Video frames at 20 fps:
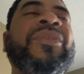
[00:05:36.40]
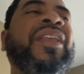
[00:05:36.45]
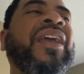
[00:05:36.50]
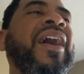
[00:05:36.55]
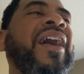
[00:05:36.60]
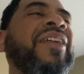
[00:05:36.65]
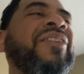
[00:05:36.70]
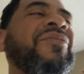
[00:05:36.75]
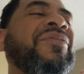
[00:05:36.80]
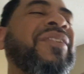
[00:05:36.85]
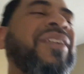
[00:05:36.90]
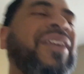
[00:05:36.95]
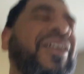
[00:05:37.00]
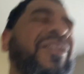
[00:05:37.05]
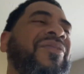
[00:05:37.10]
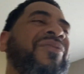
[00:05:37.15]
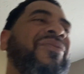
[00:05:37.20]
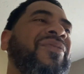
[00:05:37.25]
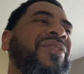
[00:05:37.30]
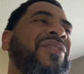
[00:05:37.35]
I don't care
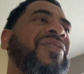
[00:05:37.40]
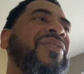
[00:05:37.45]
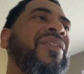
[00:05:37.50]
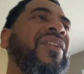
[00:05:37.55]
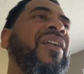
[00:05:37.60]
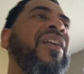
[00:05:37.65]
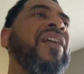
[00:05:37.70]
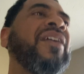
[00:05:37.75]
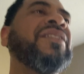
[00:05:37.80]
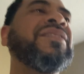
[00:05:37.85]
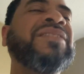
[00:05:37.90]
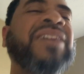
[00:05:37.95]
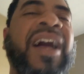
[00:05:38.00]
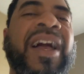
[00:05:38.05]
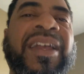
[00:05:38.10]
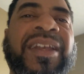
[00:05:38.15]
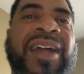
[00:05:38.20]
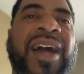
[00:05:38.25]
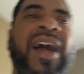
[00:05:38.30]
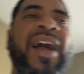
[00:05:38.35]
who you are,
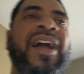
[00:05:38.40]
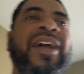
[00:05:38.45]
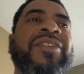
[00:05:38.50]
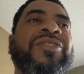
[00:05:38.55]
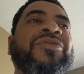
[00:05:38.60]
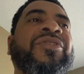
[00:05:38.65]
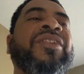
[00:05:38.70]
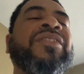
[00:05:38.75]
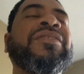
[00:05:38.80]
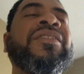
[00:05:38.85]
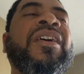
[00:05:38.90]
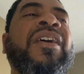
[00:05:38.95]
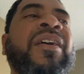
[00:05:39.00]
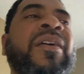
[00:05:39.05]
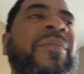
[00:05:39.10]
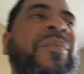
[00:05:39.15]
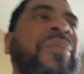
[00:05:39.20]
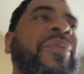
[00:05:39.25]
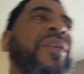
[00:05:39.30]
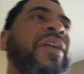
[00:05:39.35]
psychiatrist,
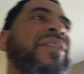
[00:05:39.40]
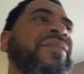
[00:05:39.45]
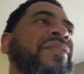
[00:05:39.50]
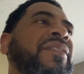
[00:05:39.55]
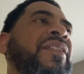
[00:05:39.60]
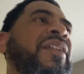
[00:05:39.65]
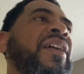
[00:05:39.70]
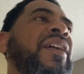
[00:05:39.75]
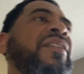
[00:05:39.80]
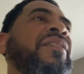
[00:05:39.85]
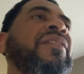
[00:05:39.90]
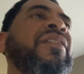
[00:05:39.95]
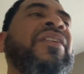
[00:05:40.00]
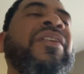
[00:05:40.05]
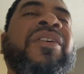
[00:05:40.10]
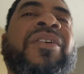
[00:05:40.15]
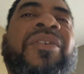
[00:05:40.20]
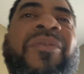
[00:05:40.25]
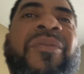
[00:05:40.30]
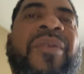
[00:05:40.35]
president,
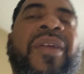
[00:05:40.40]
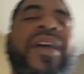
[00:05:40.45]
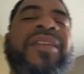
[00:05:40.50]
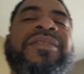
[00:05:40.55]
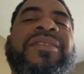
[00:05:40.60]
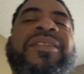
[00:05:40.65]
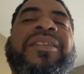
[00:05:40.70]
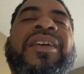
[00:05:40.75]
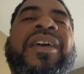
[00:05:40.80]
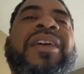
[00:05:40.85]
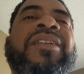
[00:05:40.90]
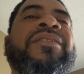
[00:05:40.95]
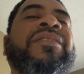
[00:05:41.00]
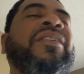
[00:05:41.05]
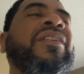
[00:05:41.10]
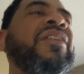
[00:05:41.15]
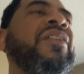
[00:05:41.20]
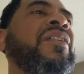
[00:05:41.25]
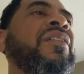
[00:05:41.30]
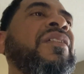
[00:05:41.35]
resident,
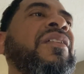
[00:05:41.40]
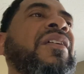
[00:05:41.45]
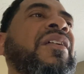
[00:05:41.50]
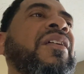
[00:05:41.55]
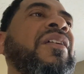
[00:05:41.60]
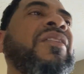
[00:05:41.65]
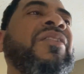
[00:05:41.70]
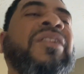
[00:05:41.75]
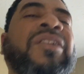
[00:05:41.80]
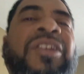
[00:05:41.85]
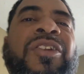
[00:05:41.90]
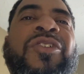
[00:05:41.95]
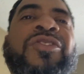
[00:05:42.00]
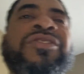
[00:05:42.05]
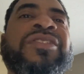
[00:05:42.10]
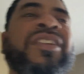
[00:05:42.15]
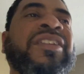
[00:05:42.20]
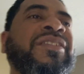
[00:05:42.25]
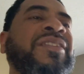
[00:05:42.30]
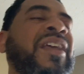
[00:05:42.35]

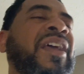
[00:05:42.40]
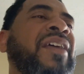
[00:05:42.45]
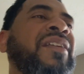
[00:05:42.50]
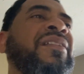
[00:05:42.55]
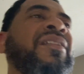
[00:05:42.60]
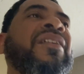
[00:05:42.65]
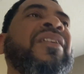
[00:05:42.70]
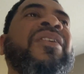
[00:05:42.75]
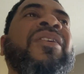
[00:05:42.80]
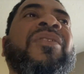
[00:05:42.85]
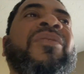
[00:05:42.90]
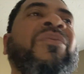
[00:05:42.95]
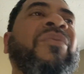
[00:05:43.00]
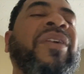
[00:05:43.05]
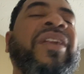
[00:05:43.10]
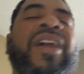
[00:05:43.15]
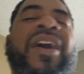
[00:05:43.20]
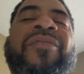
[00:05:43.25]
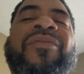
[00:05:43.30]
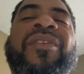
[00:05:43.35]
hallucinogen,
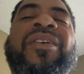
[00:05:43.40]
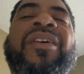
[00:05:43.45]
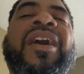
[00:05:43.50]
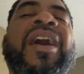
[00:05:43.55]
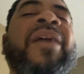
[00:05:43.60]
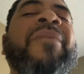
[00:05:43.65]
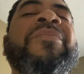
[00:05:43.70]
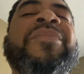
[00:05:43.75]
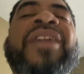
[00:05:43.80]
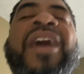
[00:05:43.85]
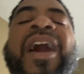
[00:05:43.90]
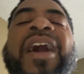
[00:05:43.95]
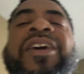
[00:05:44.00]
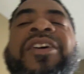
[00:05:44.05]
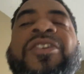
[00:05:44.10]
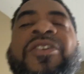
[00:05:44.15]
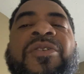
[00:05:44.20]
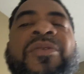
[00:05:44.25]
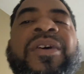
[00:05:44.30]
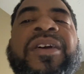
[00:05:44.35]
whatever. I'm not
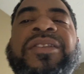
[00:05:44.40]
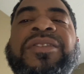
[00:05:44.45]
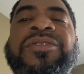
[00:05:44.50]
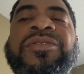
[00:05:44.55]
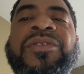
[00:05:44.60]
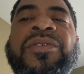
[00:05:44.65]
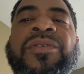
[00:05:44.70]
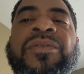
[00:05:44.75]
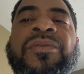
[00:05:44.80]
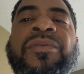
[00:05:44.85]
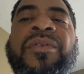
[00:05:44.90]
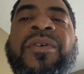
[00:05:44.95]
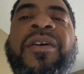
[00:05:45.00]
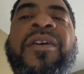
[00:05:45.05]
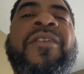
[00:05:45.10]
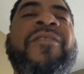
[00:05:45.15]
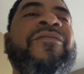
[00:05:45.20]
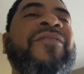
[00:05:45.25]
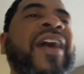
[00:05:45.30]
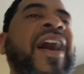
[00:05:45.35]
going to
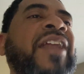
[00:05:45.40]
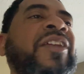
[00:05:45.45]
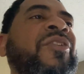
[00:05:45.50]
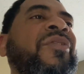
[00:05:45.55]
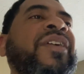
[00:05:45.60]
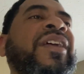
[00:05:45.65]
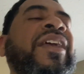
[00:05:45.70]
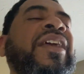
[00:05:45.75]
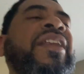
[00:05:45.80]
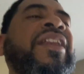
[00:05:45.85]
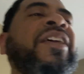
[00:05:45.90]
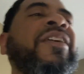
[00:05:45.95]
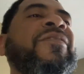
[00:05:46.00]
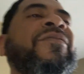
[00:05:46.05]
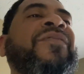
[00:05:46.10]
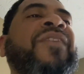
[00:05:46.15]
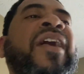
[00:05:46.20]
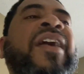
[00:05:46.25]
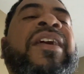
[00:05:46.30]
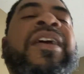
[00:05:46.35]
follow any
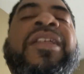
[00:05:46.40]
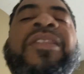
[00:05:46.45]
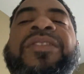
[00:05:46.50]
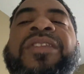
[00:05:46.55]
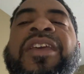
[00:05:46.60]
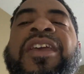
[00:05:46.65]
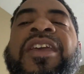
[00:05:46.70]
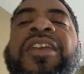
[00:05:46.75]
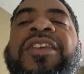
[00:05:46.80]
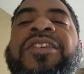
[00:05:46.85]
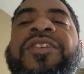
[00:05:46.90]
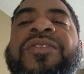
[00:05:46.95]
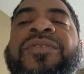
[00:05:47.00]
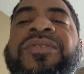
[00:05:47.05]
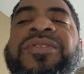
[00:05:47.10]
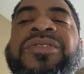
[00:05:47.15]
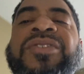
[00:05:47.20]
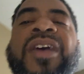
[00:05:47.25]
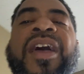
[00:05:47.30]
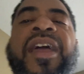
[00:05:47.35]
fucking thing you
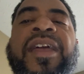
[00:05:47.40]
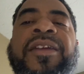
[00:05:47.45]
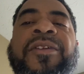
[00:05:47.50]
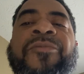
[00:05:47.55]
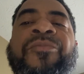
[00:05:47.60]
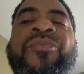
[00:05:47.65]
say